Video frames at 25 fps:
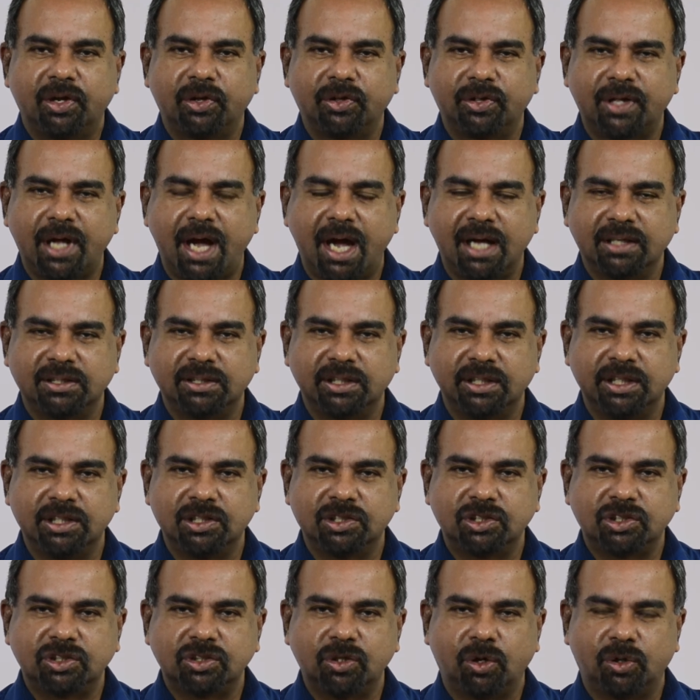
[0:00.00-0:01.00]
that he
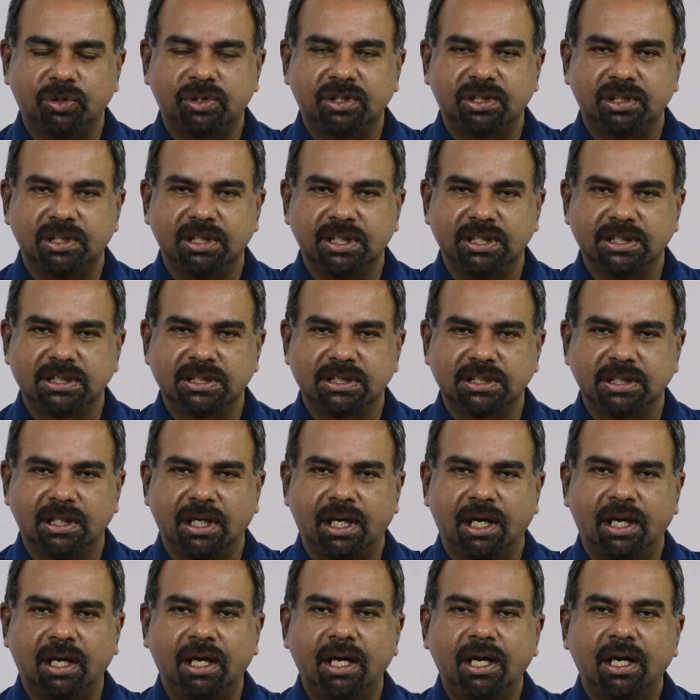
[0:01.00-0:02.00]
sought this
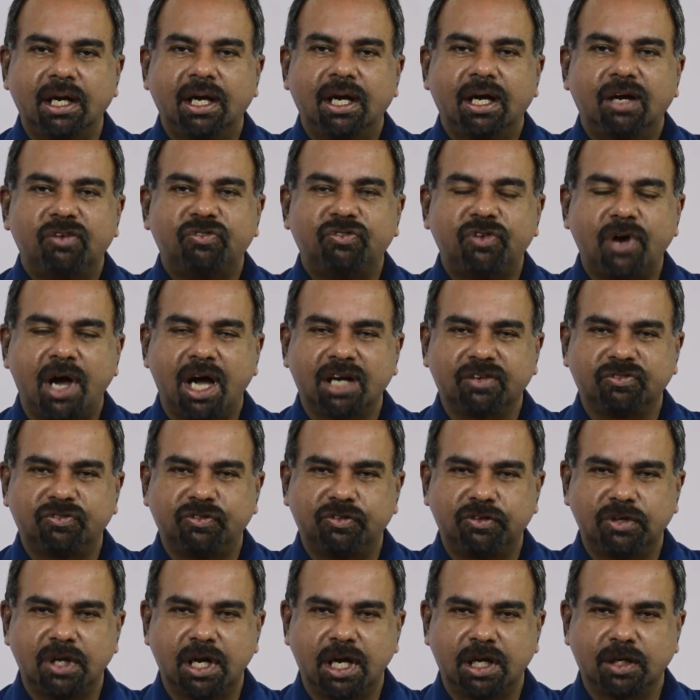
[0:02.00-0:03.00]

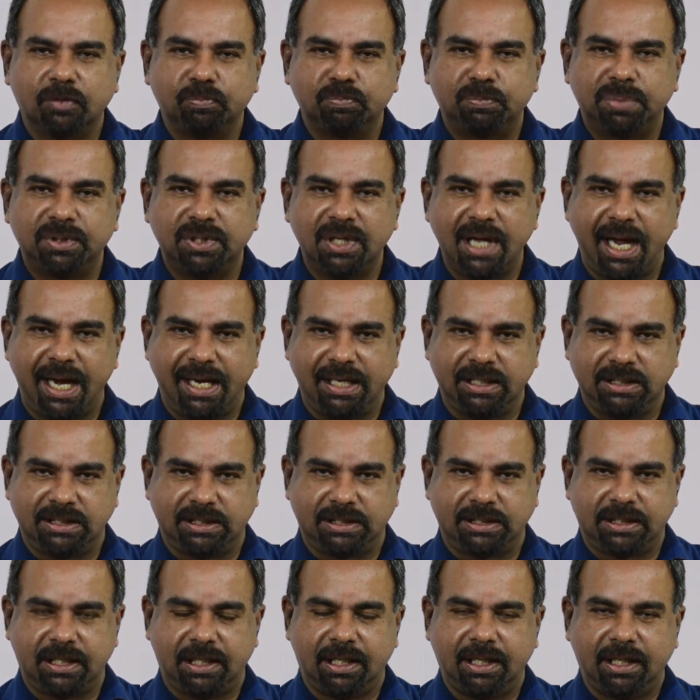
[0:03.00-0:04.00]
far-flung place.
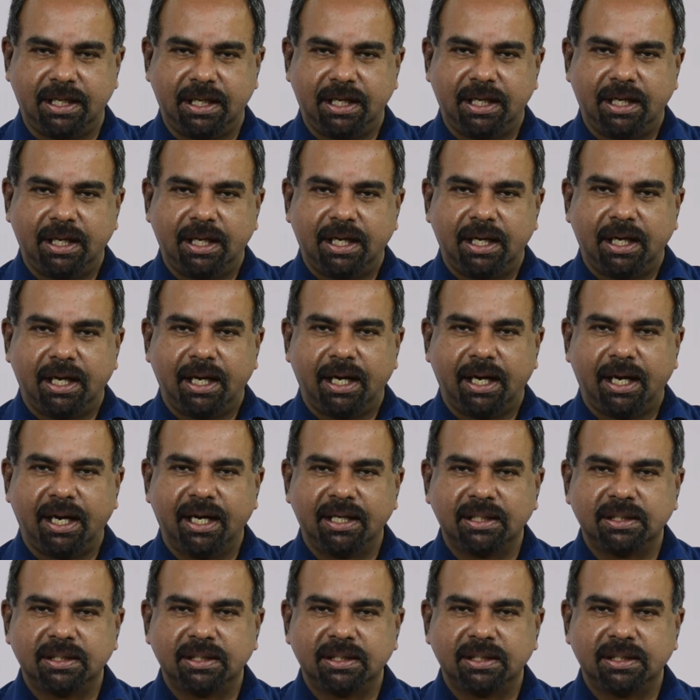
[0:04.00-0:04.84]
And